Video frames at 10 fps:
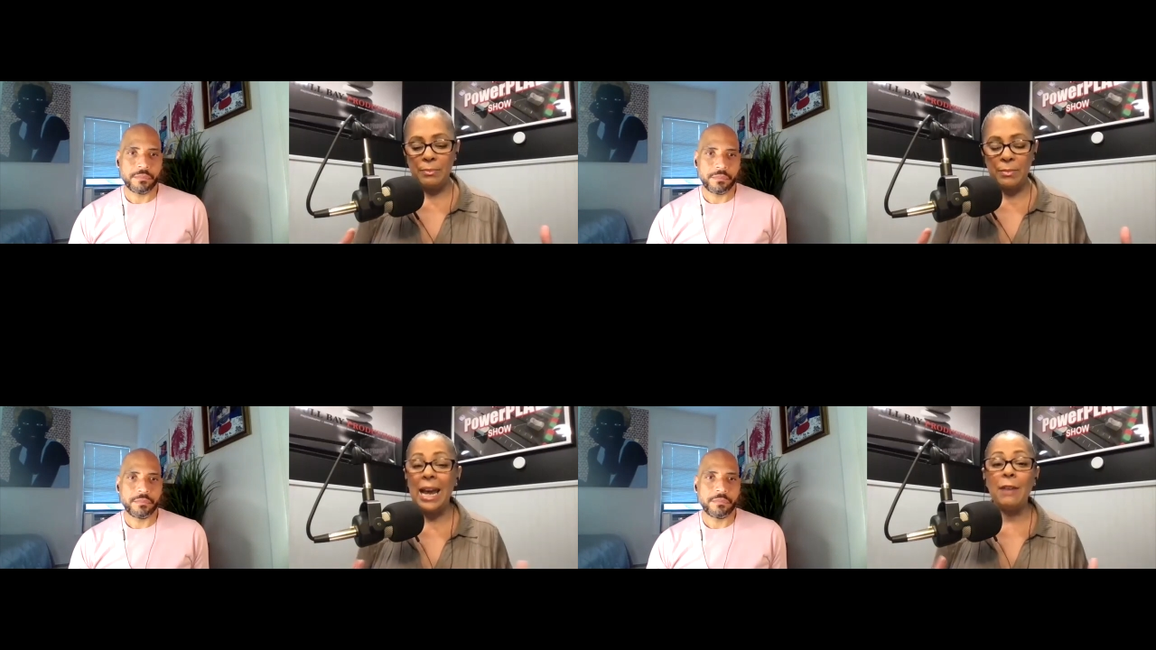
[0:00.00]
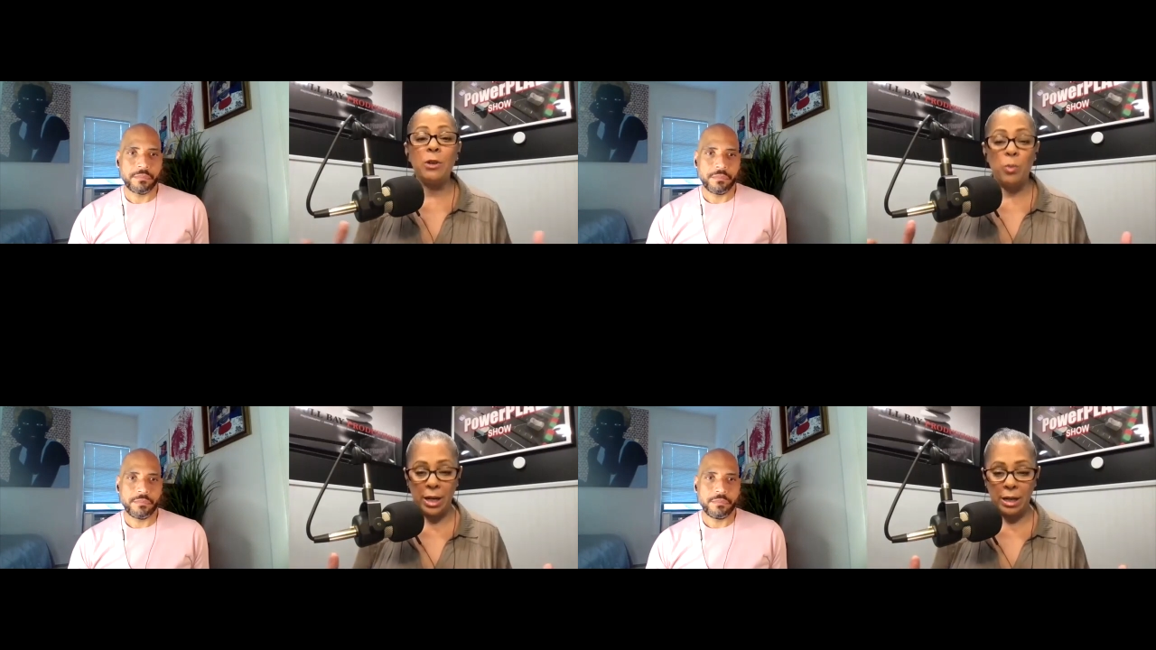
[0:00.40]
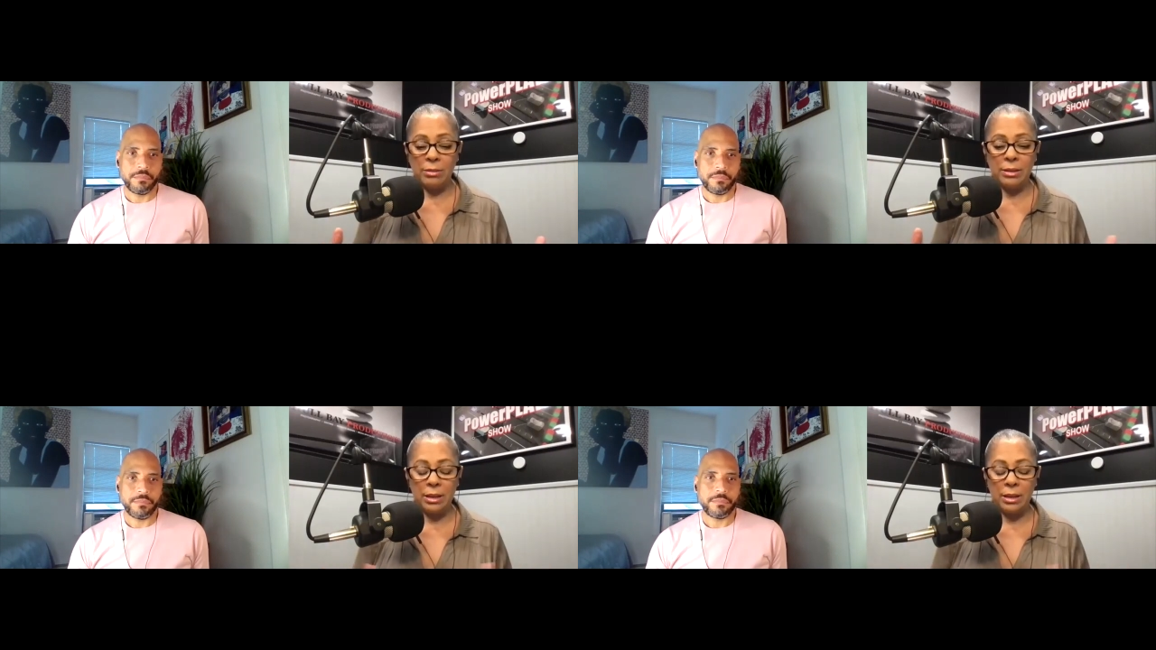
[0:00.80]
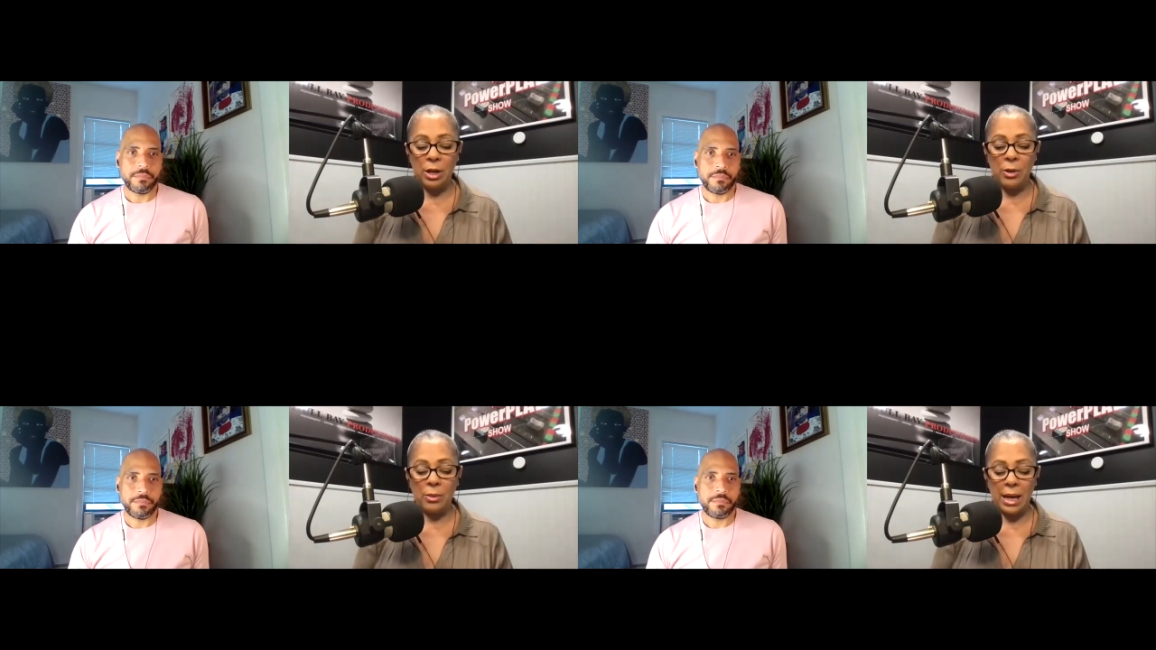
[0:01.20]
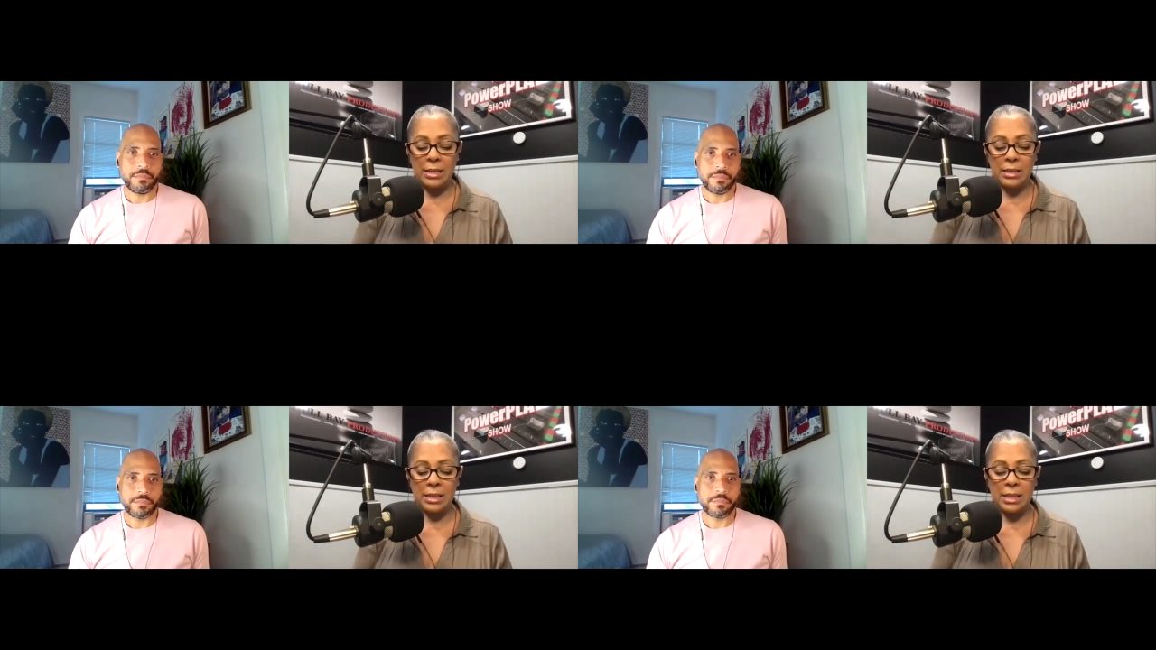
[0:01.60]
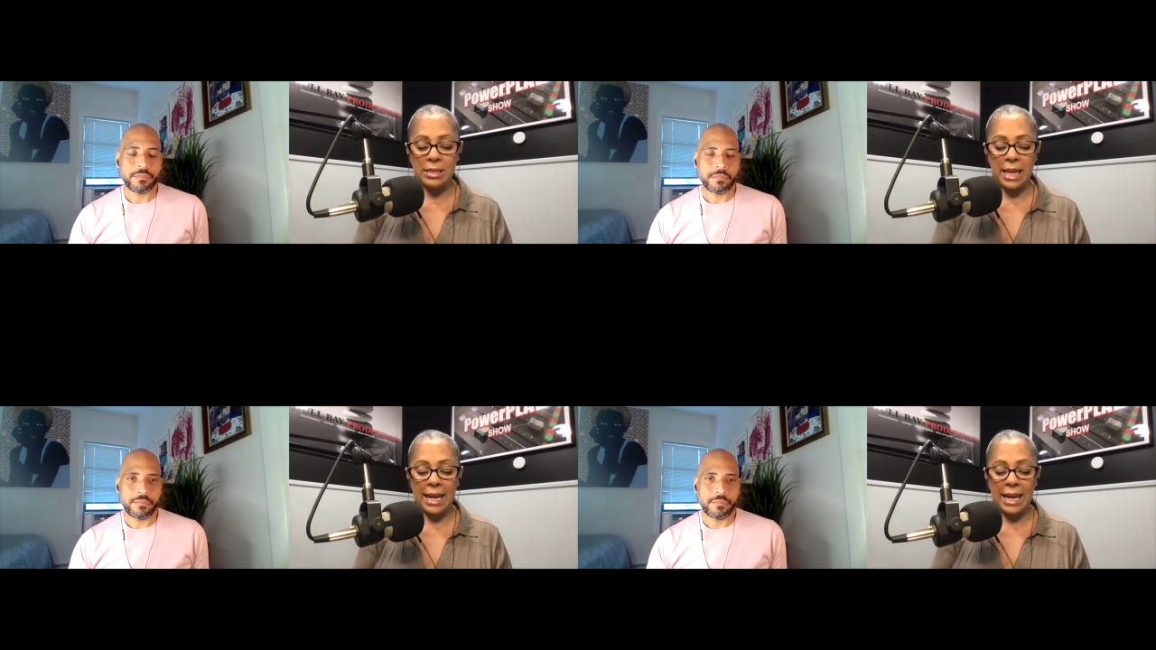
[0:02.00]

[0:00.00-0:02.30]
Speaker 1: everywhere, you know, as it is,